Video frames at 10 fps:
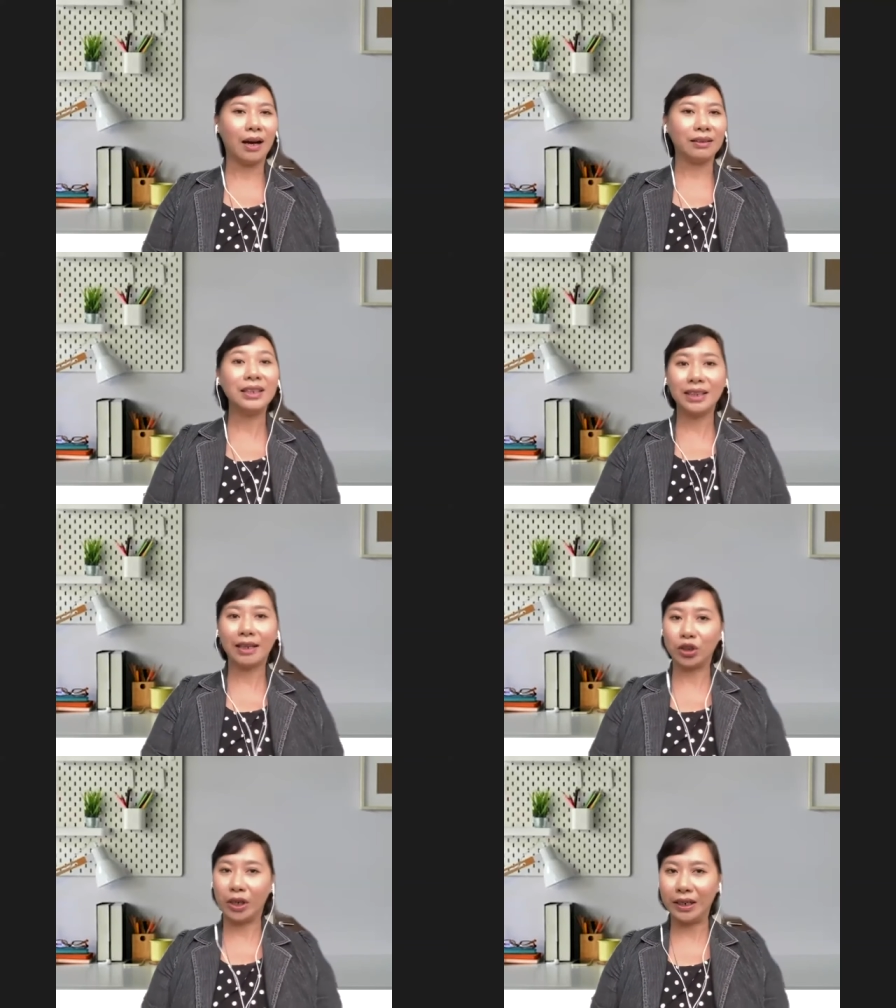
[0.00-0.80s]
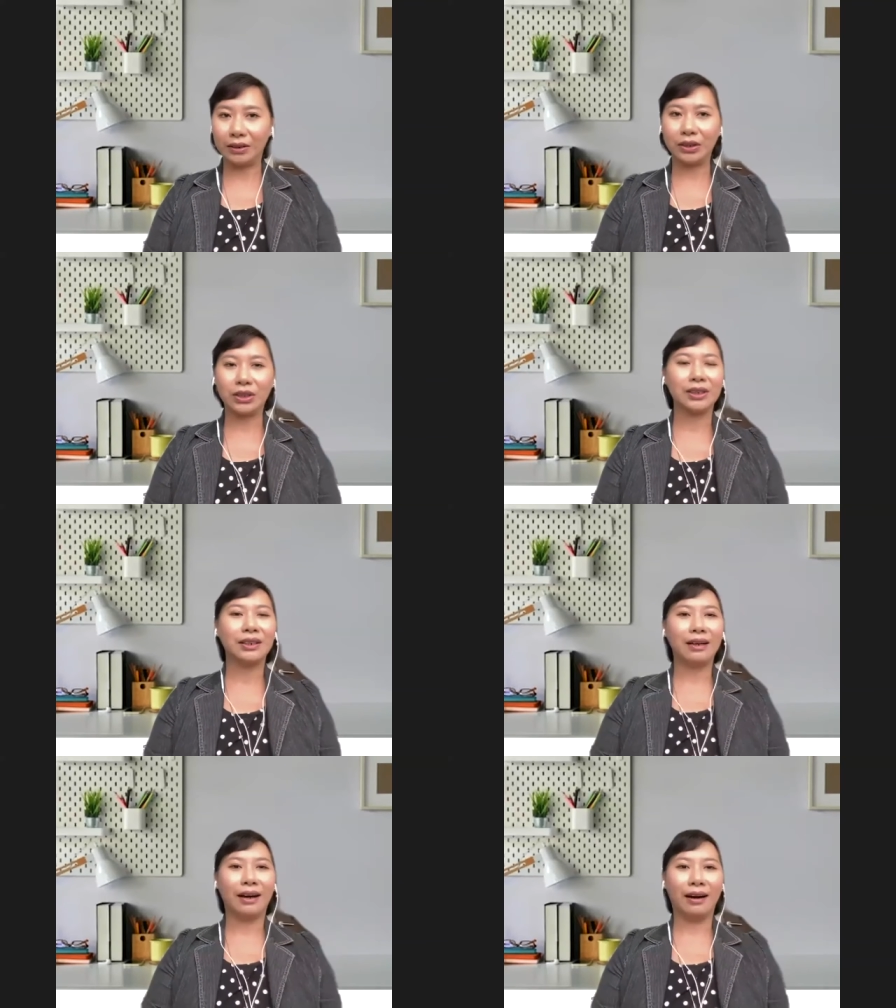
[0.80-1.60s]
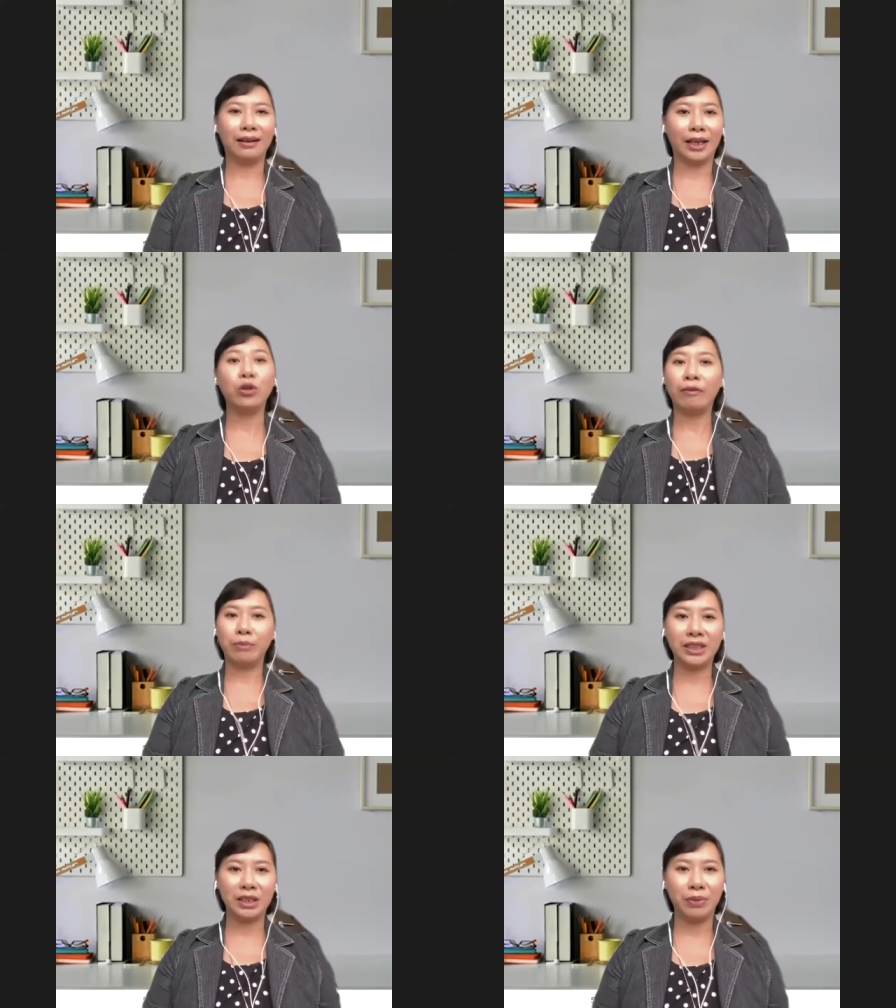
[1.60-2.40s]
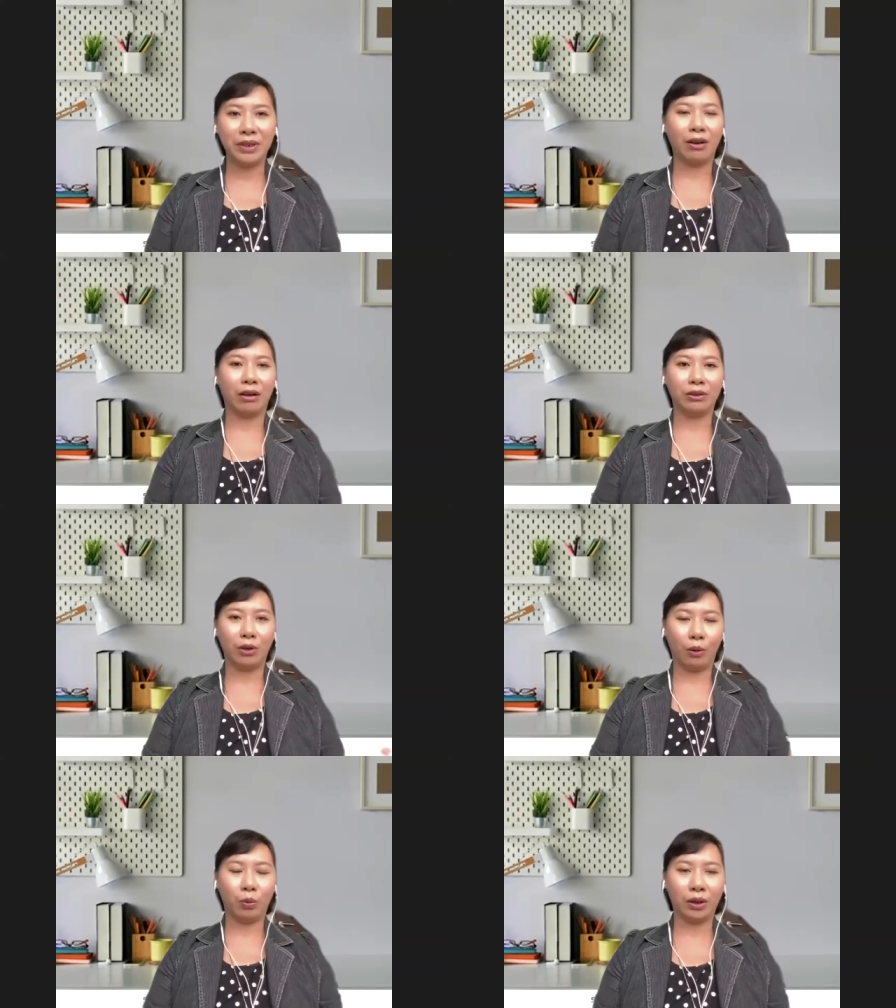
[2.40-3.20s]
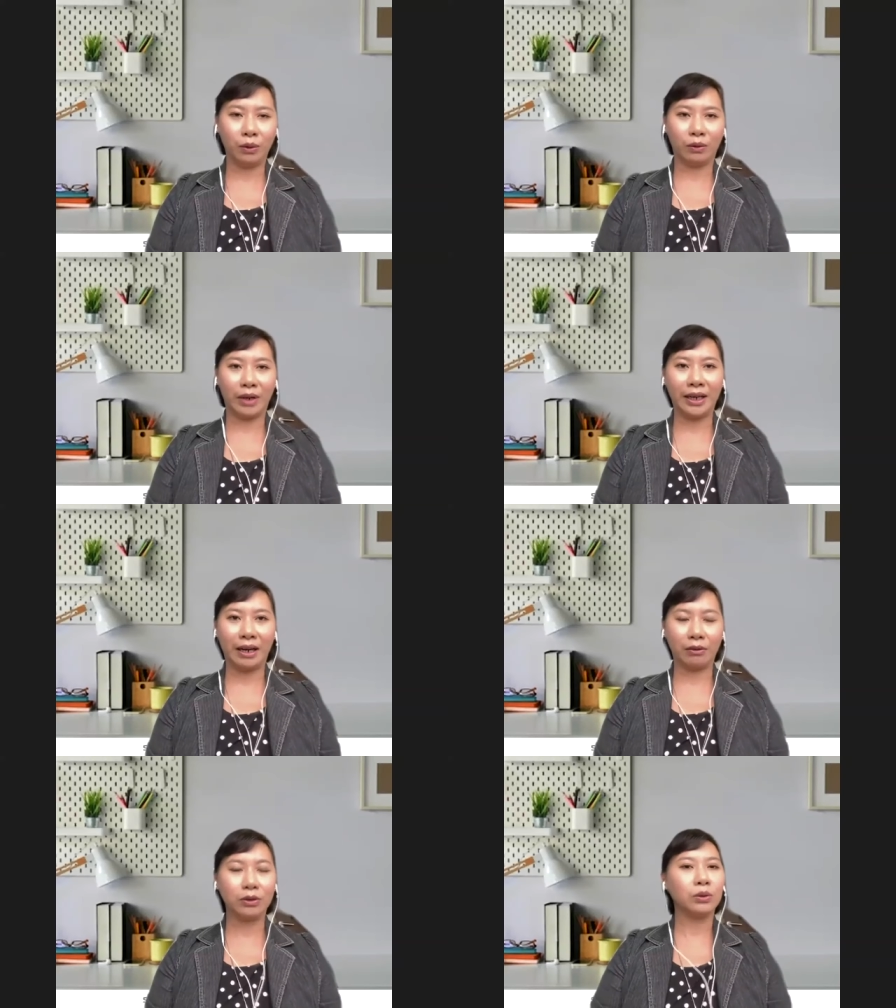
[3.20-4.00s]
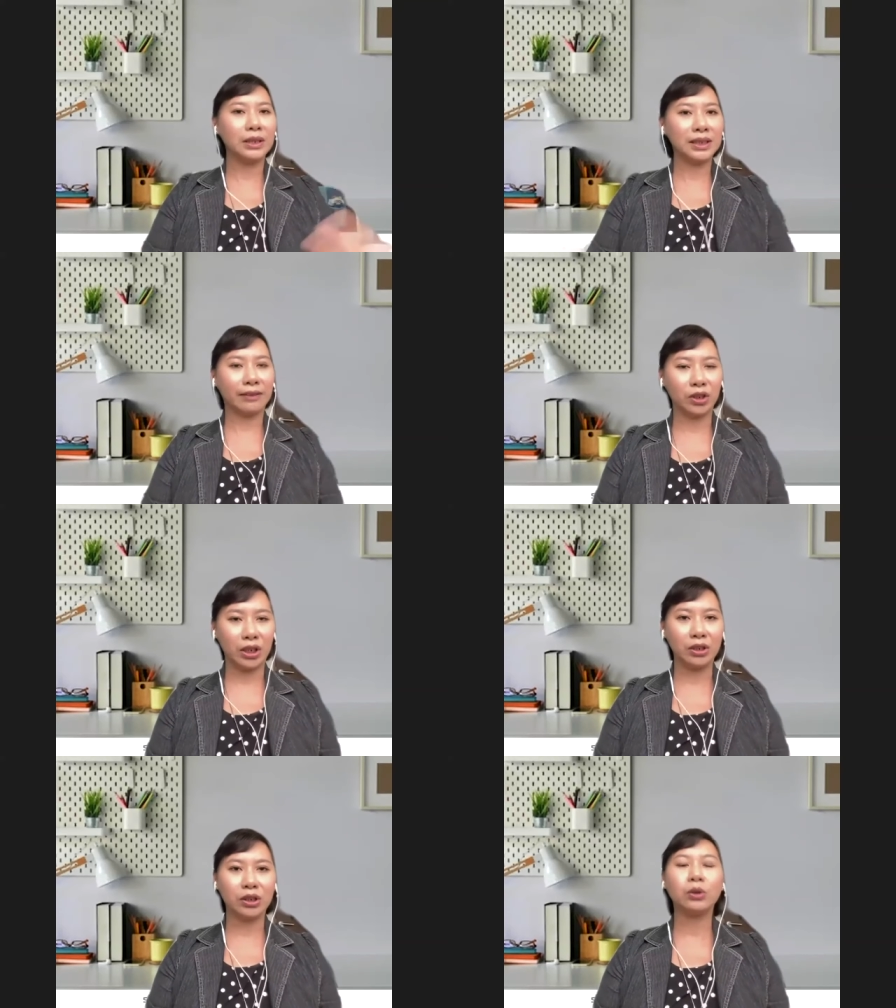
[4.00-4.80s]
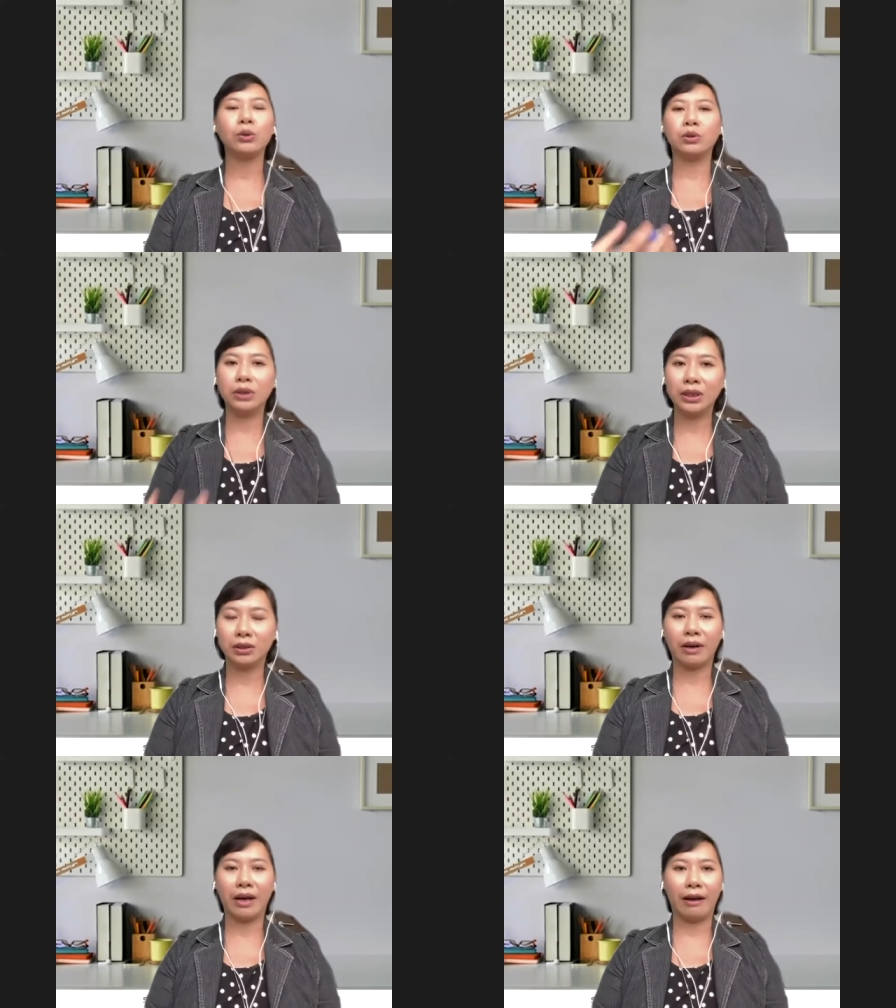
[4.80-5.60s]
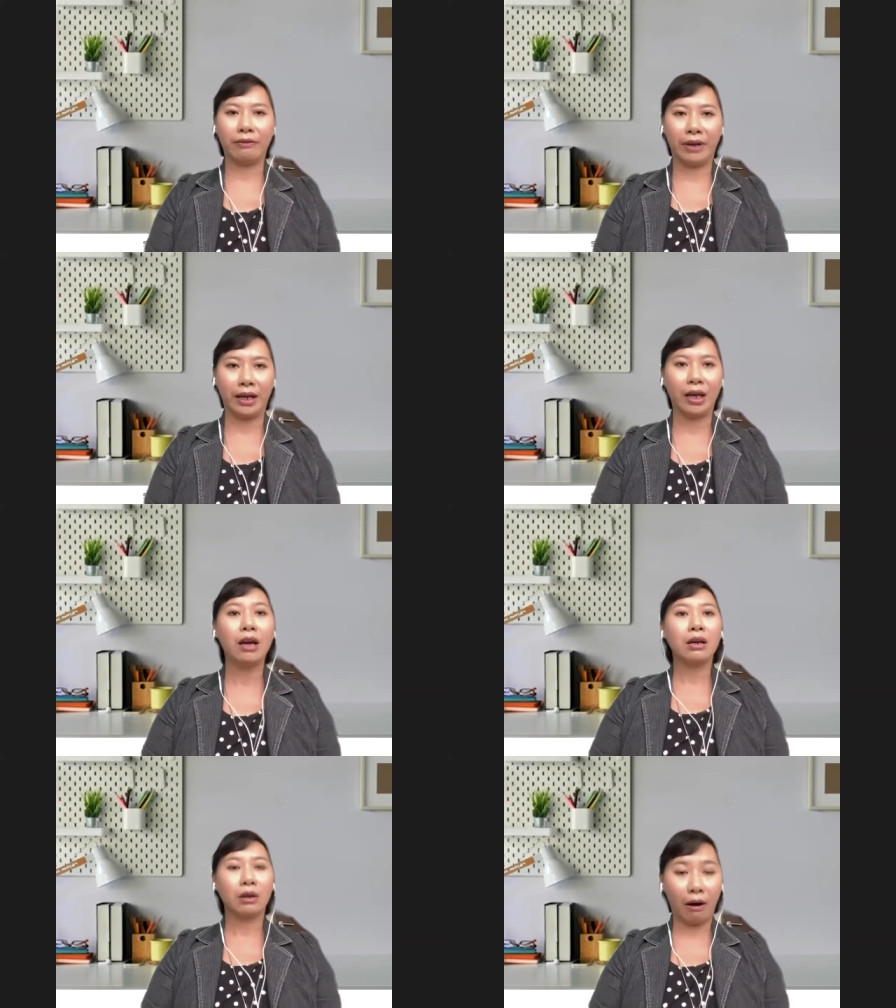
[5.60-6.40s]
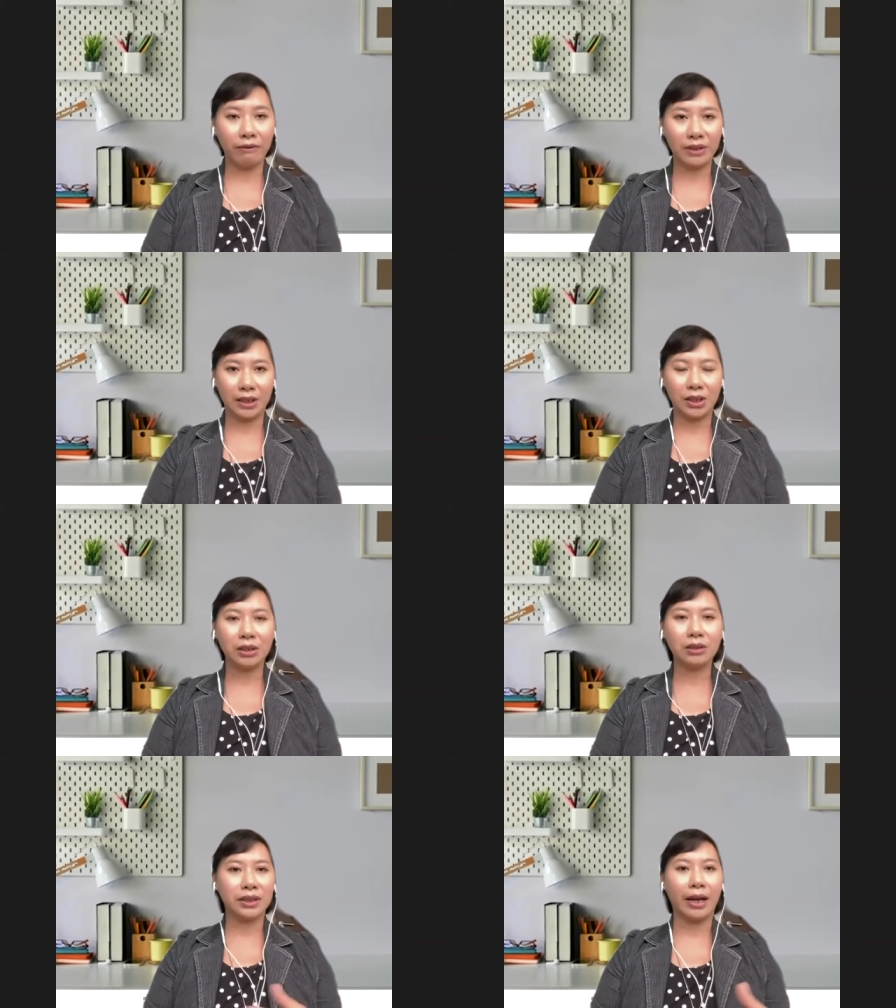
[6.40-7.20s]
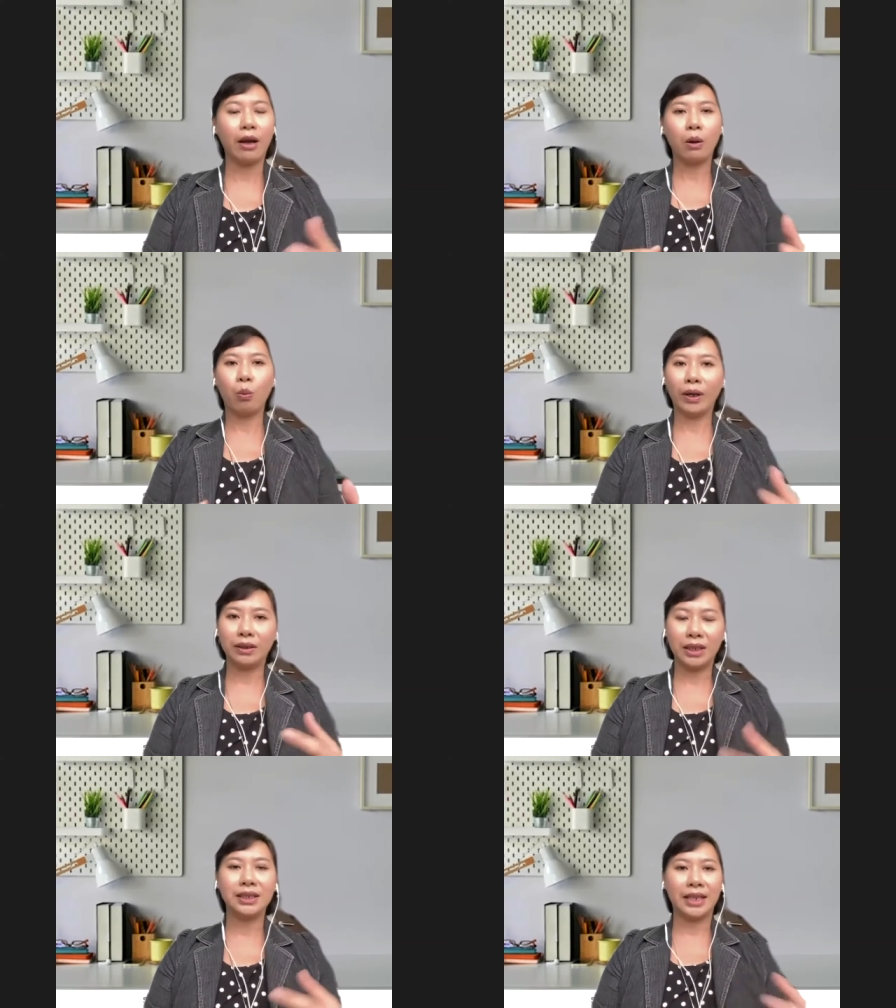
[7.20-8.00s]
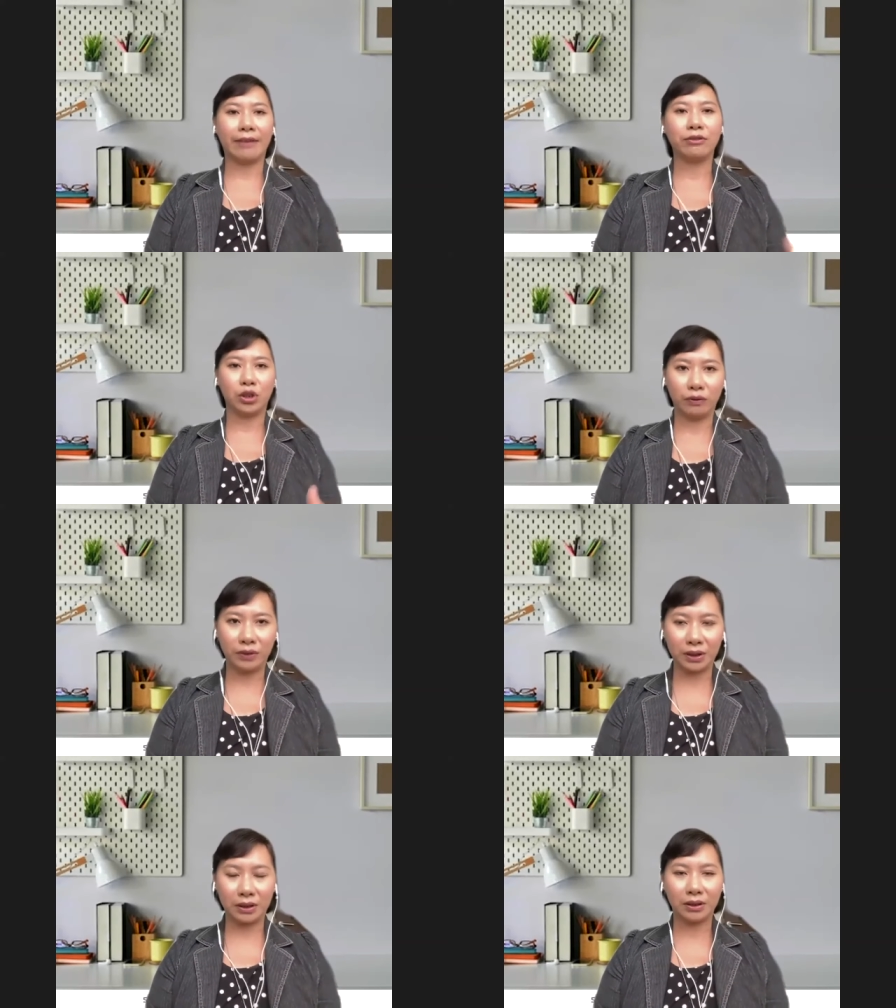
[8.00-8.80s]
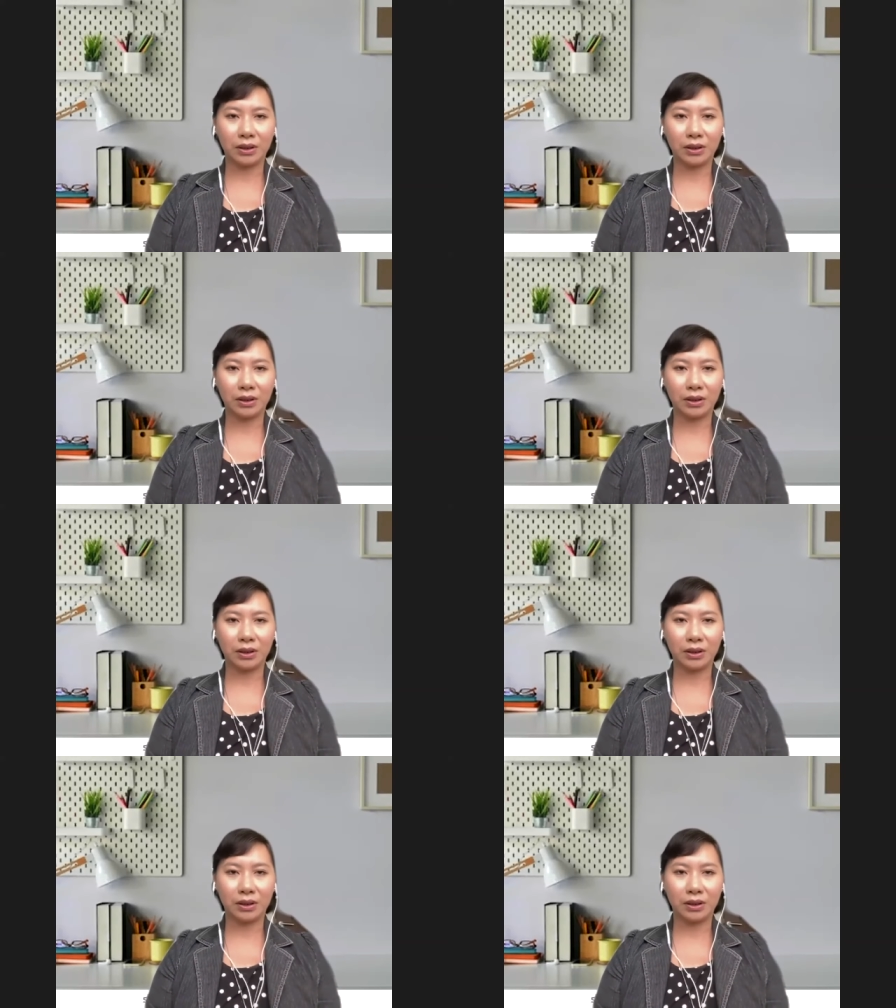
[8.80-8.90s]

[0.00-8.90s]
Things have changed. Like you have BCP on your workload right now. So things have changed. So you need to have a conversation to say what things have shifted.